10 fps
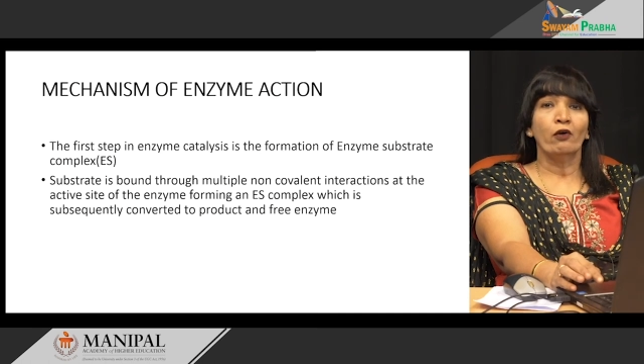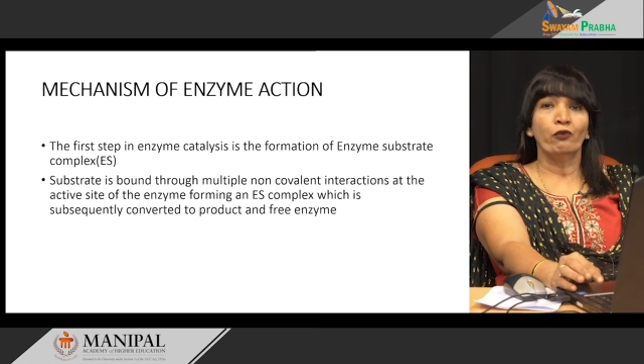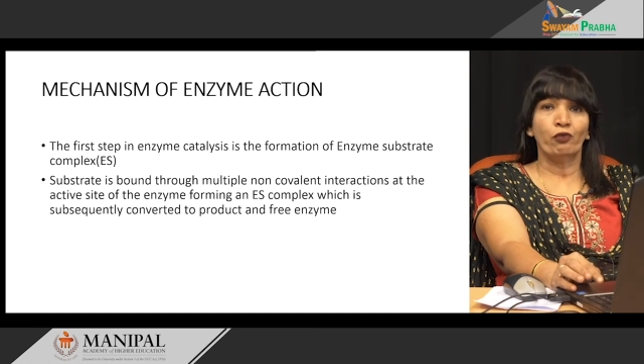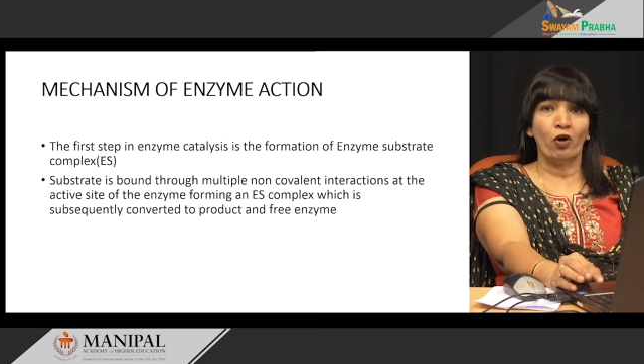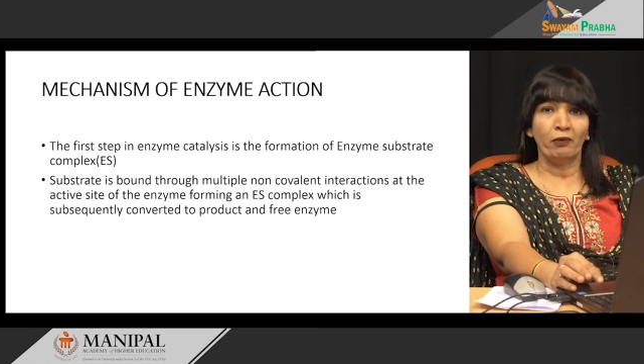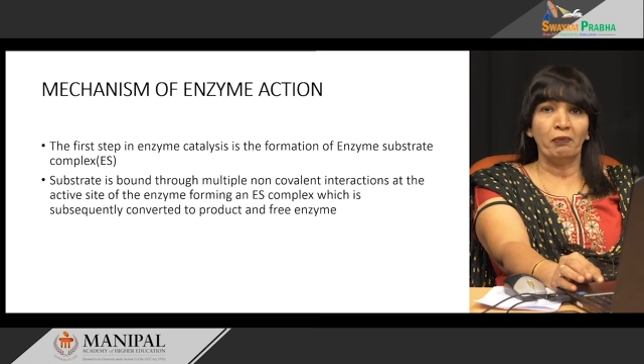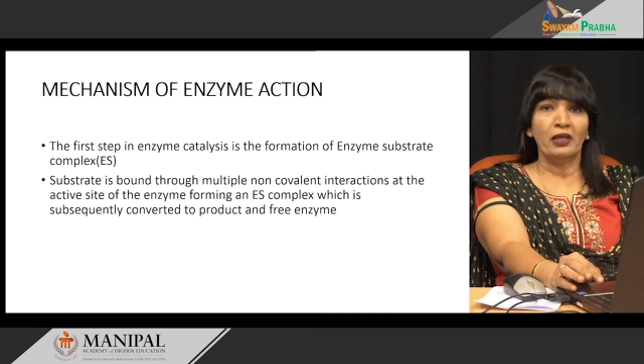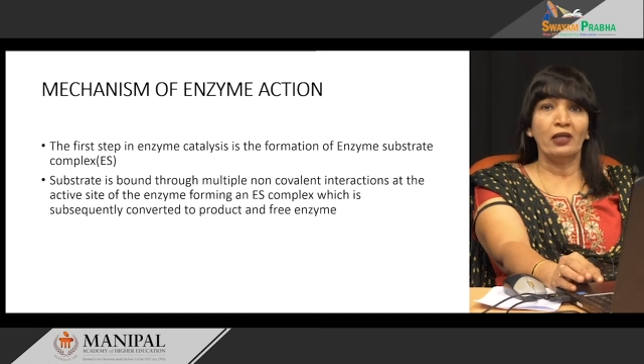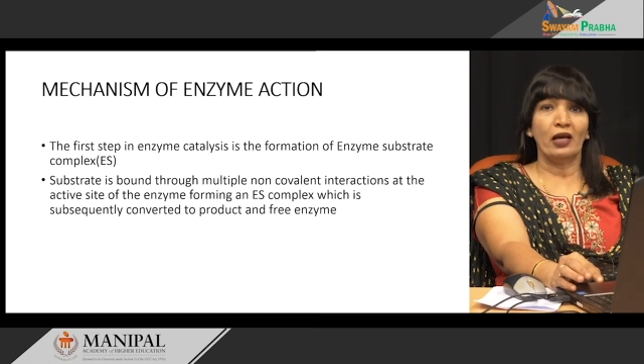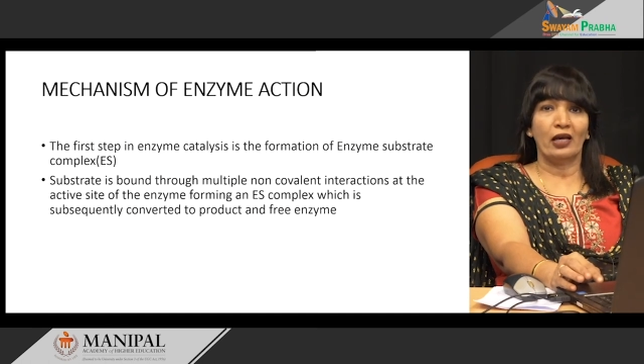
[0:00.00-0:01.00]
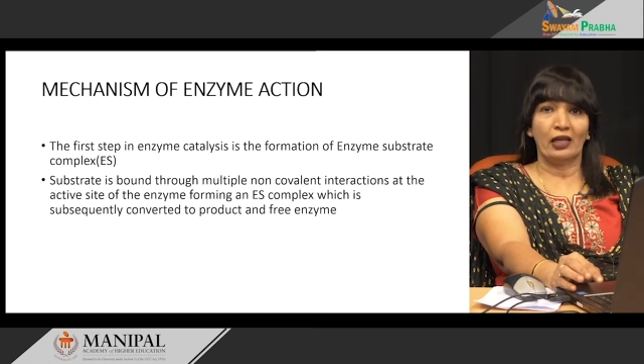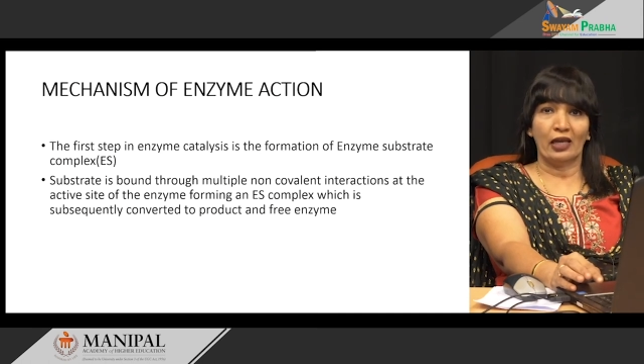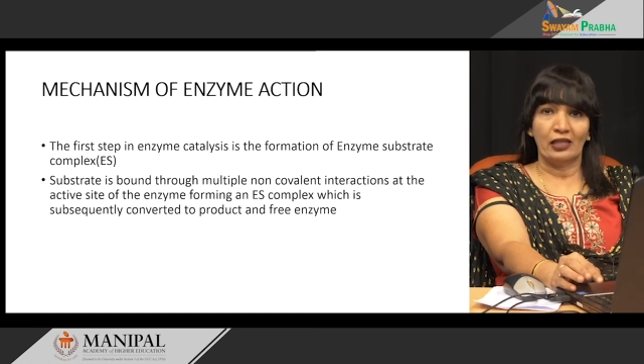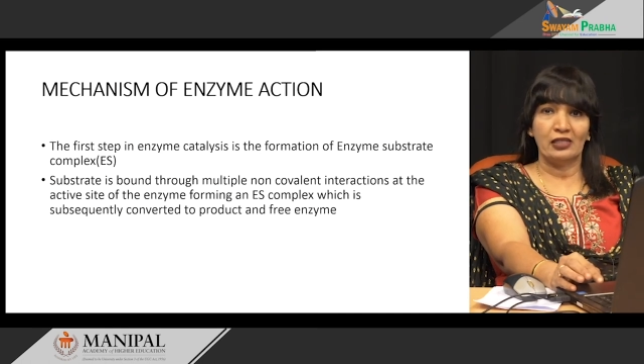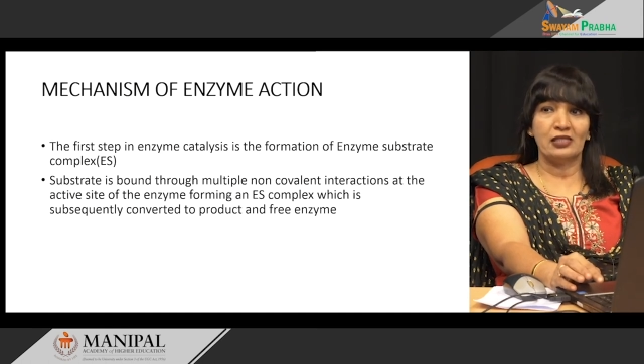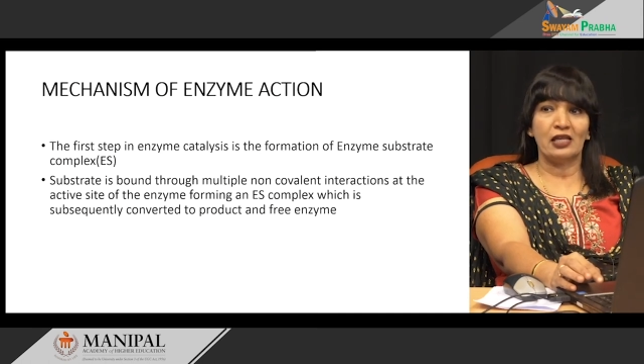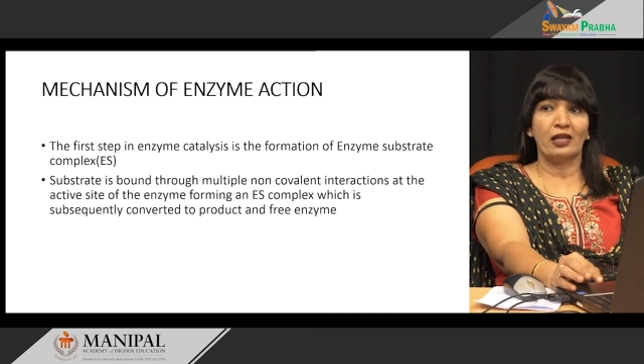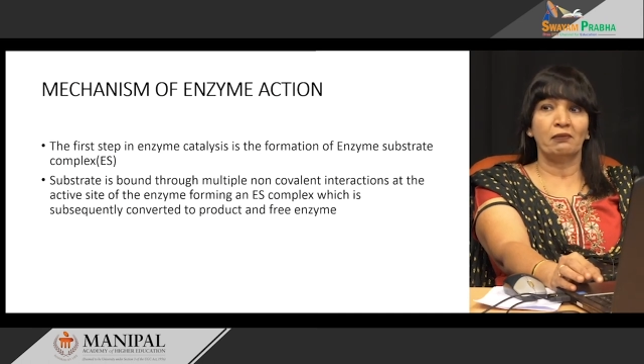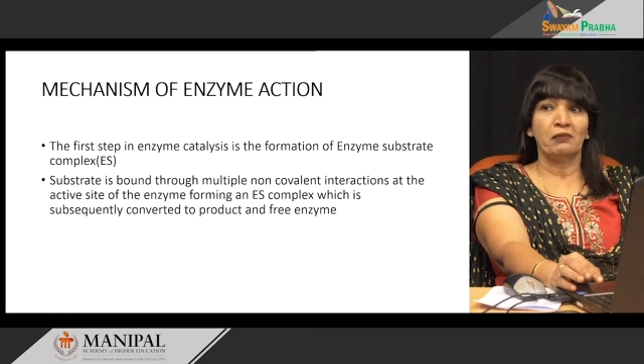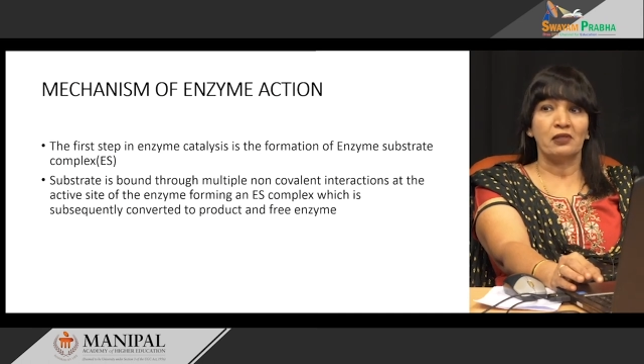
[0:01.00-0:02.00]
forming an
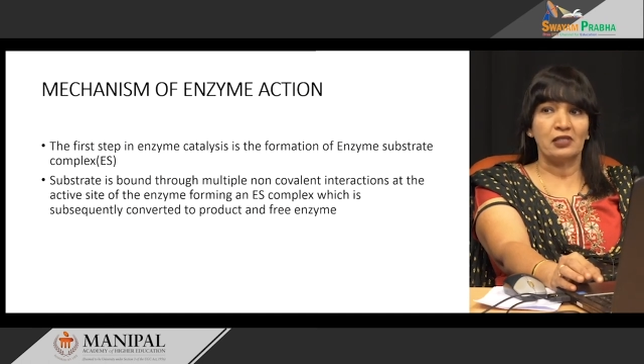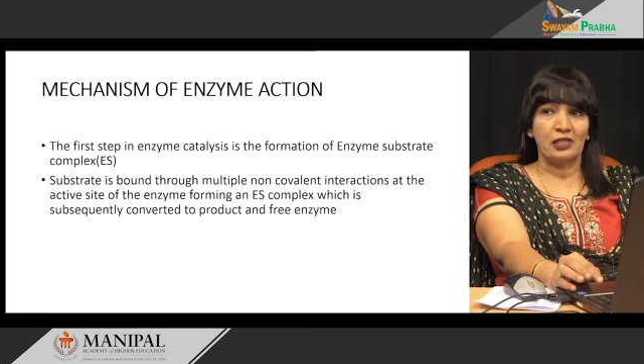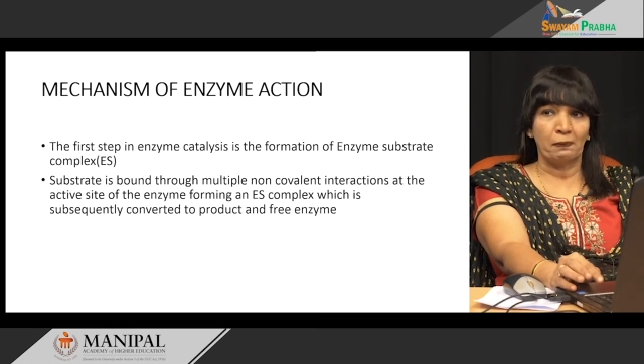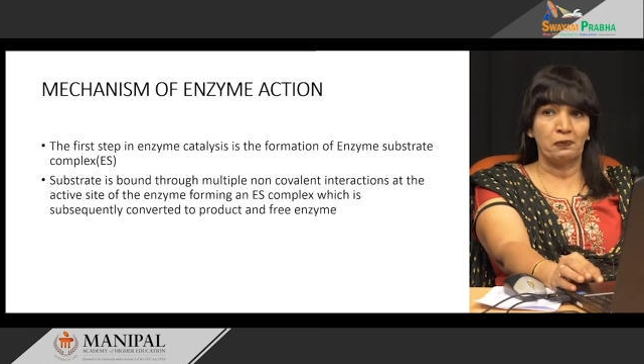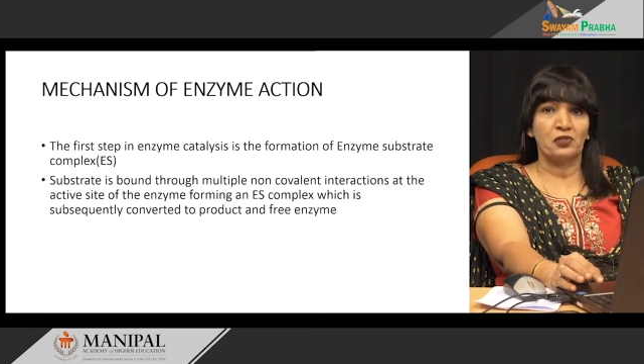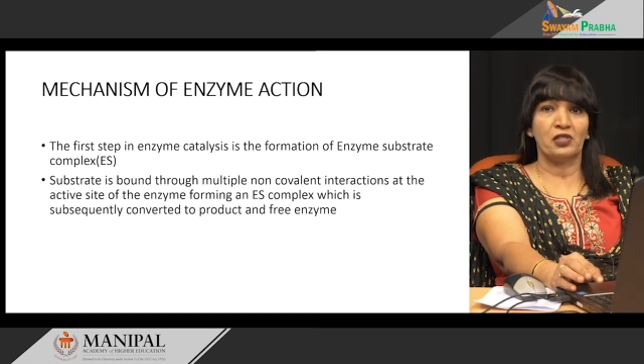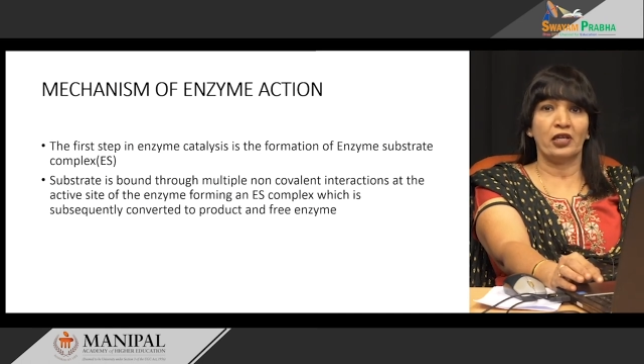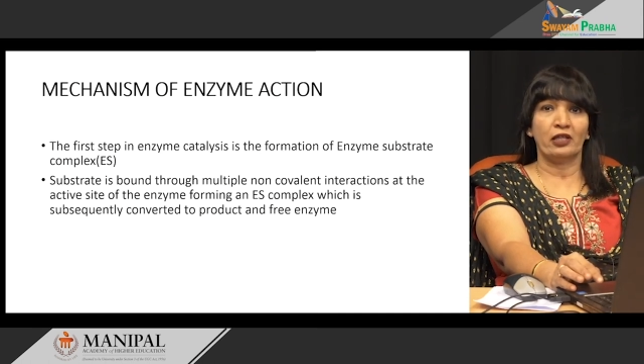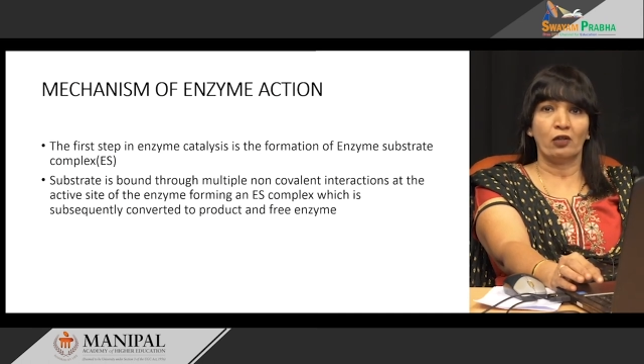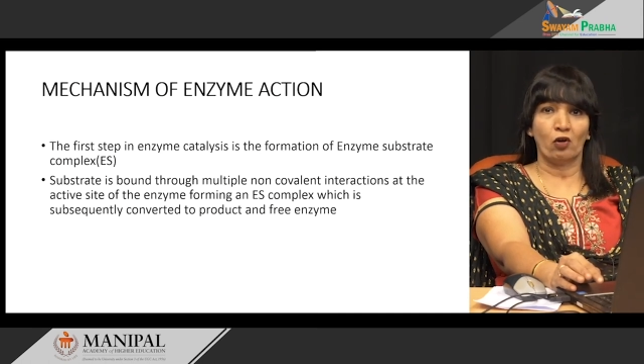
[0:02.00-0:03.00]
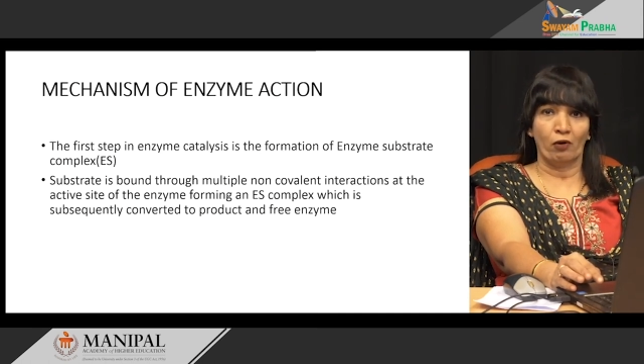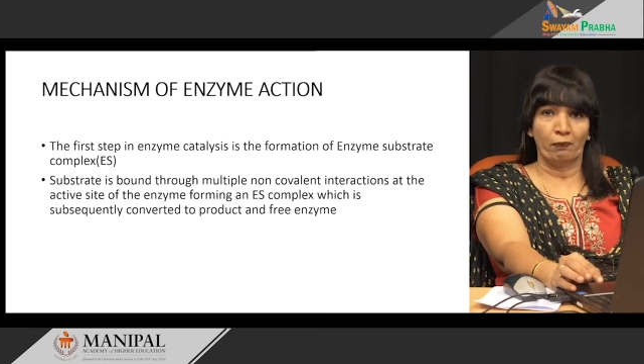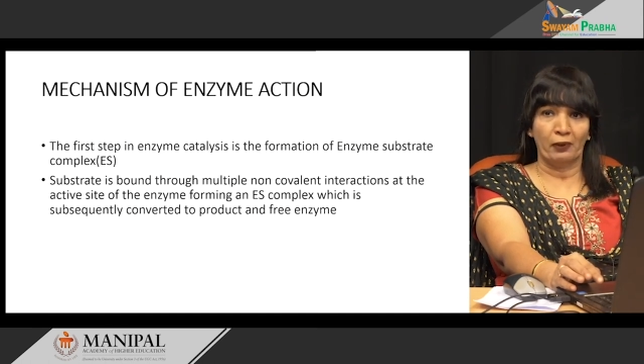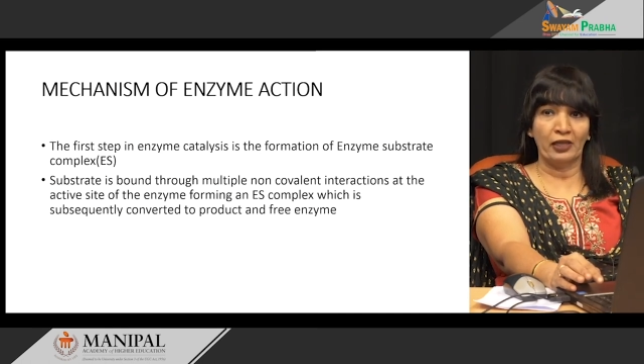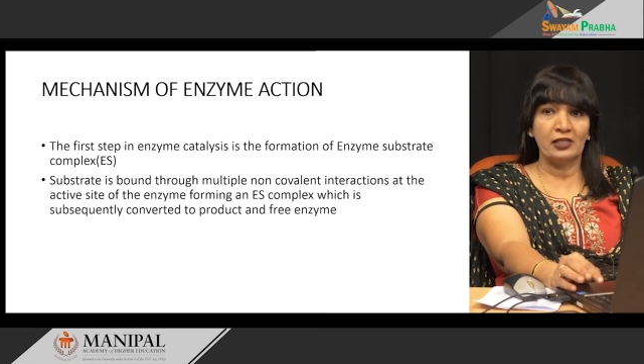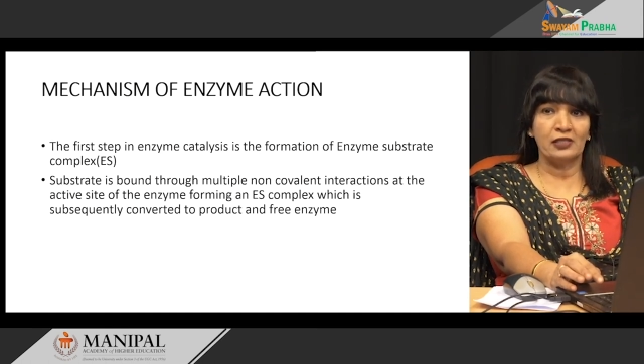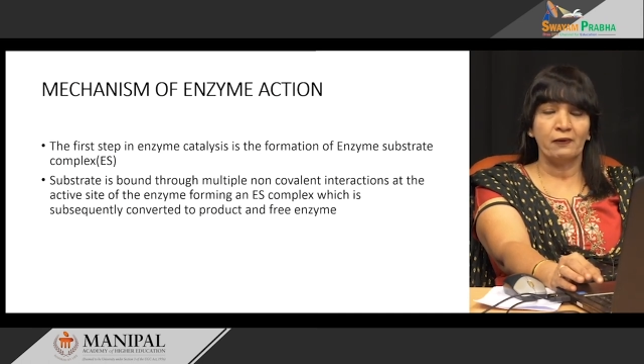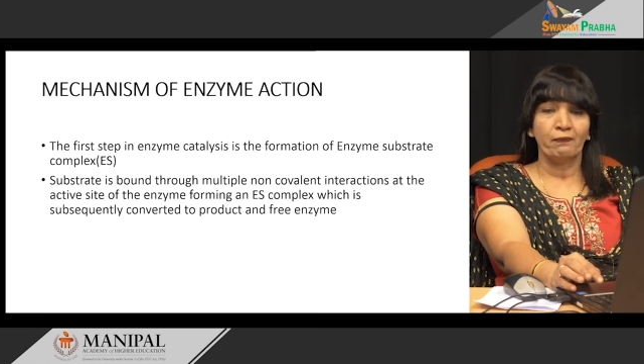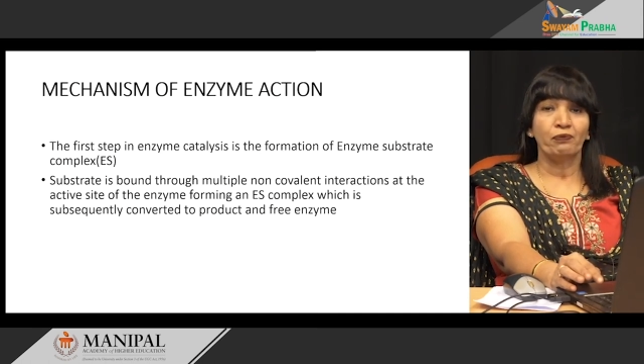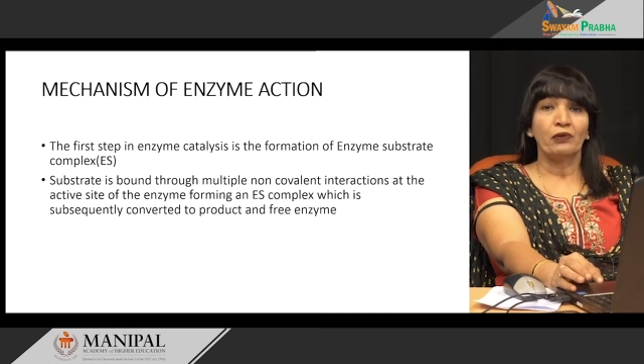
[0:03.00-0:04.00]
enzyme substrate
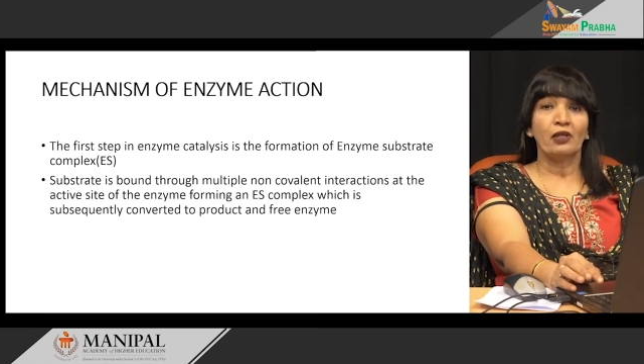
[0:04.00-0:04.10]
complex